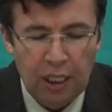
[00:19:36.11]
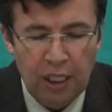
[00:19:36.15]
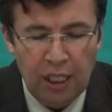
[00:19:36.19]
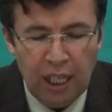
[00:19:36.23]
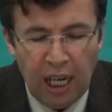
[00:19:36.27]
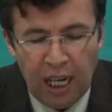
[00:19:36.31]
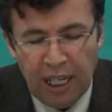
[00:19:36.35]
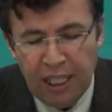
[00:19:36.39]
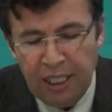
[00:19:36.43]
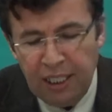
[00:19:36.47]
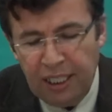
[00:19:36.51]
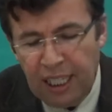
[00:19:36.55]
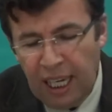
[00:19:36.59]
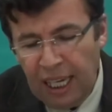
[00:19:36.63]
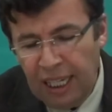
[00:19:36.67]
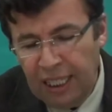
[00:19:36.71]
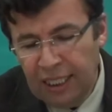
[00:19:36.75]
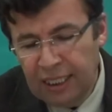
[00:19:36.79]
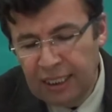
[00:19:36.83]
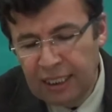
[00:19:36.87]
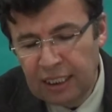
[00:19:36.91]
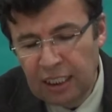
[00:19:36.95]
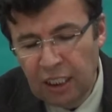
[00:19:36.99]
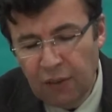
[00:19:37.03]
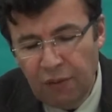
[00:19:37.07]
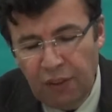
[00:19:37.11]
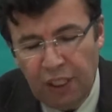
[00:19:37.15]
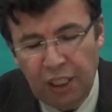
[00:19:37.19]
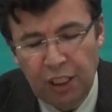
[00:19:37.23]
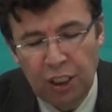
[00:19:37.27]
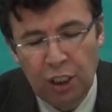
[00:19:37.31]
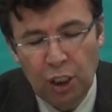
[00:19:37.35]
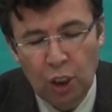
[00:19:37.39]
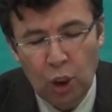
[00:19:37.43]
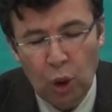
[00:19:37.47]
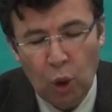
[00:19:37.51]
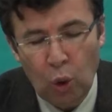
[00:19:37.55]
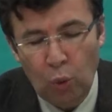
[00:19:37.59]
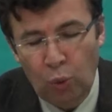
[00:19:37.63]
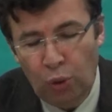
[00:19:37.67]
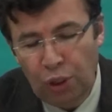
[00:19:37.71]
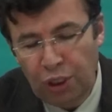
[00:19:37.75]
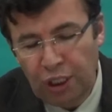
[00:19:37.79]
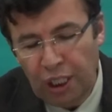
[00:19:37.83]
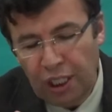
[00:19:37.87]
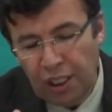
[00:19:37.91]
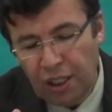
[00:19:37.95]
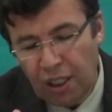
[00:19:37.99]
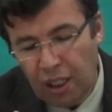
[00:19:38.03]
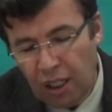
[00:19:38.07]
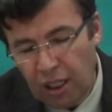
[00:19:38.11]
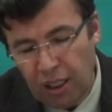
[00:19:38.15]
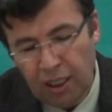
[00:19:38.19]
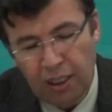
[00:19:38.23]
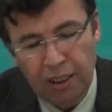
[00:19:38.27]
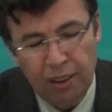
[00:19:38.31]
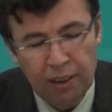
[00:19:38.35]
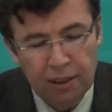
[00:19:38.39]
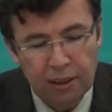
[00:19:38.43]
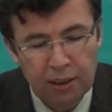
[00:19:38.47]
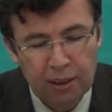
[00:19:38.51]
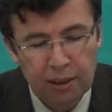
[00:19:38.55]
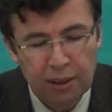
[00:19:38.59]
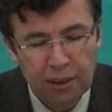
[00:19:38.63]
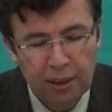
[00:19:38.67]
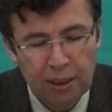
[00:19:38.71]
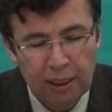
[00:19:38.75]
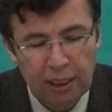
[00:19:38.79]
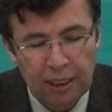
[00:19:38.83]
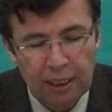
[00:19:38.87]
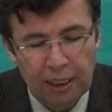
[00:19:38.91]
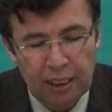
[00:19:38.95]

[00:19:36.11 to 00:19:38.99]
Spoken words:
None gains the victory over their hearts.